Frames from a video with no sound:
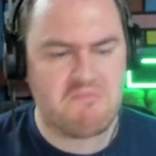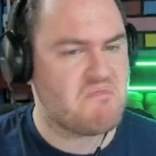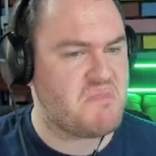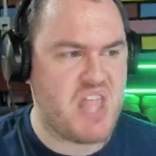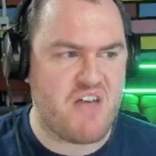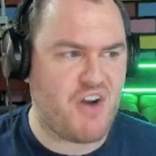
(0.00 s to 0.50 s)

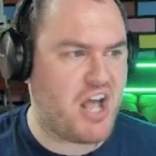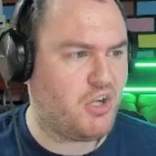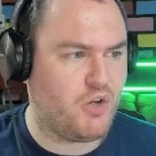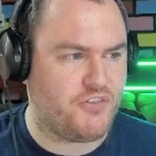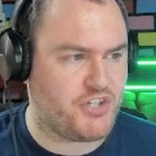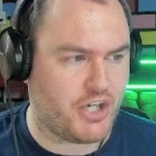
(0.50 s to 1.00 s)
Never had
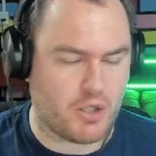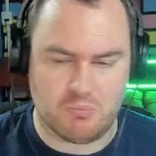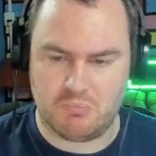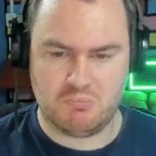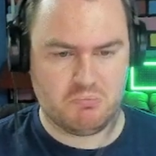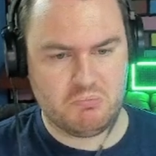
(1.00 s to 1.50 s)
love for Ditto.
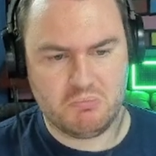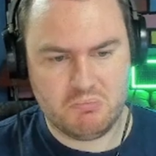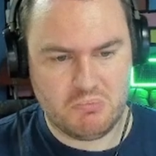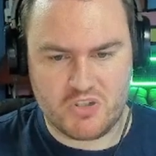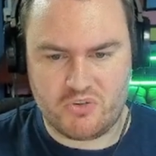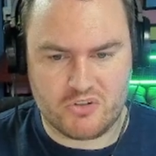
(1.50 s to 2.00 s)

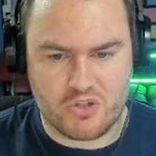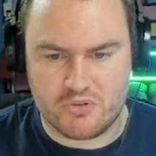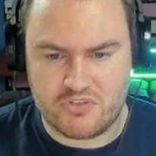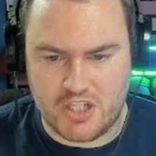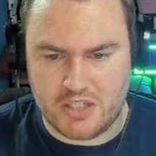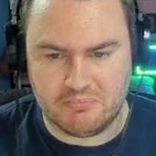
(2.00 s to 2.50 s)
So let's go and
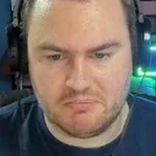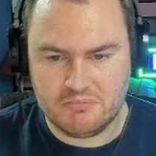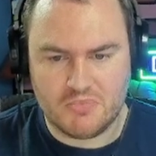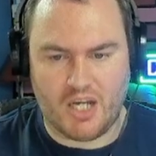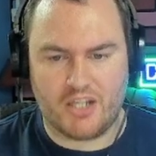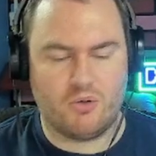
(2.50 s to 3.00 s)
see.
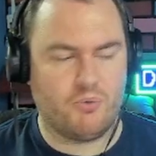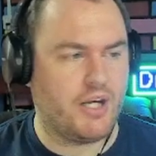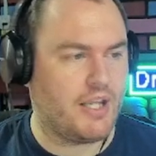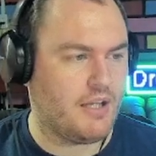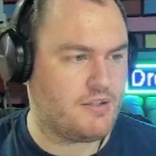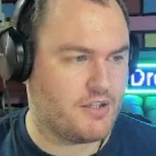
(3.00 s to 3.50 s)
I don't really
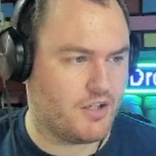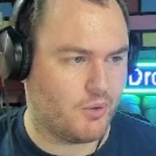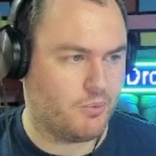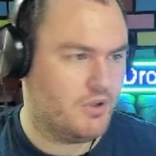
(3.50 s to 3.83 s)
get Ditto.